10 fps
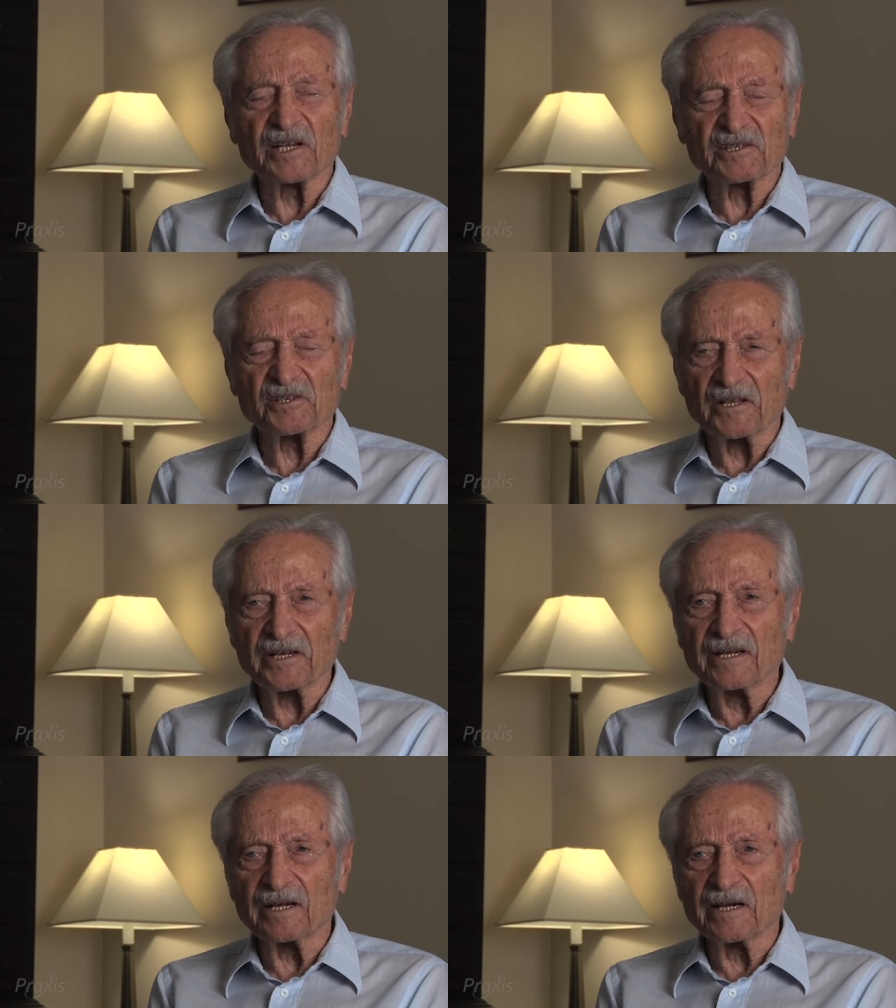such
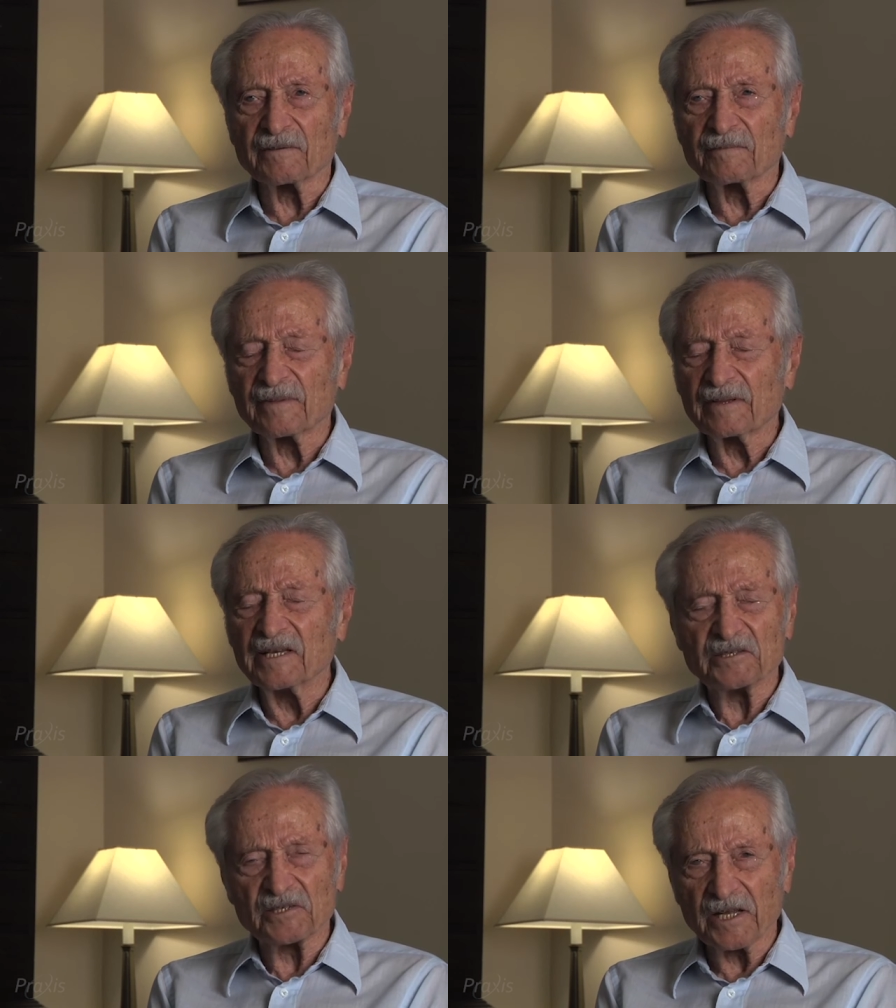thing
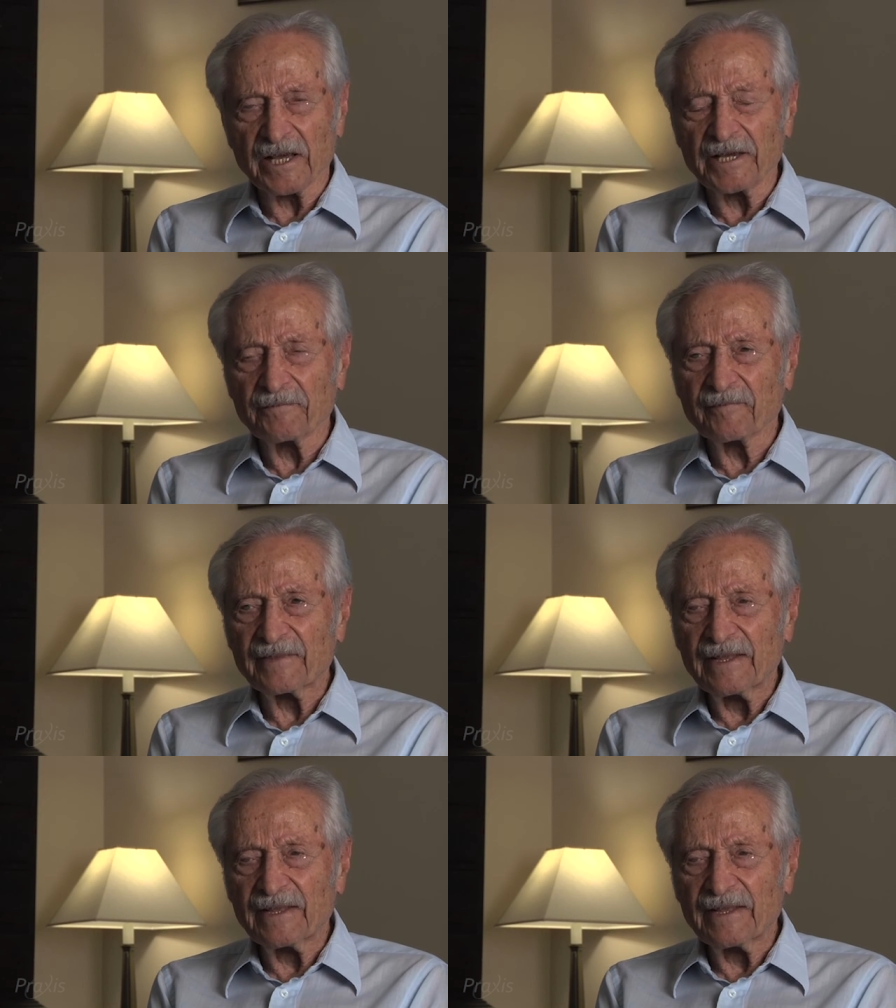each day,